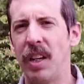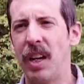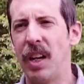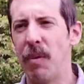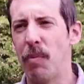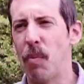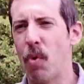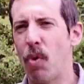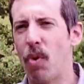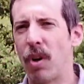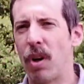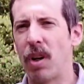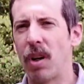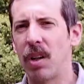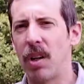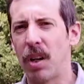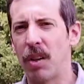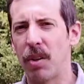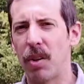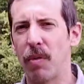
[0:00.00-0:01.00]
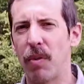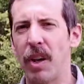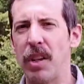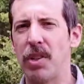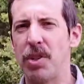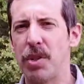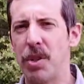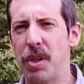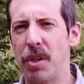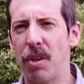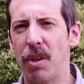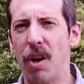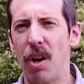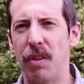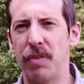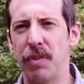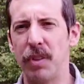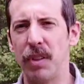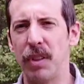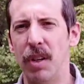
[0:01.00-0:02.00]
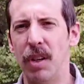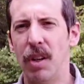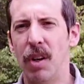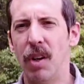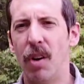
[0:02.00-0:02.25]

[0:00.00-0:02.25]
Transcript: get more click-through rates to your offer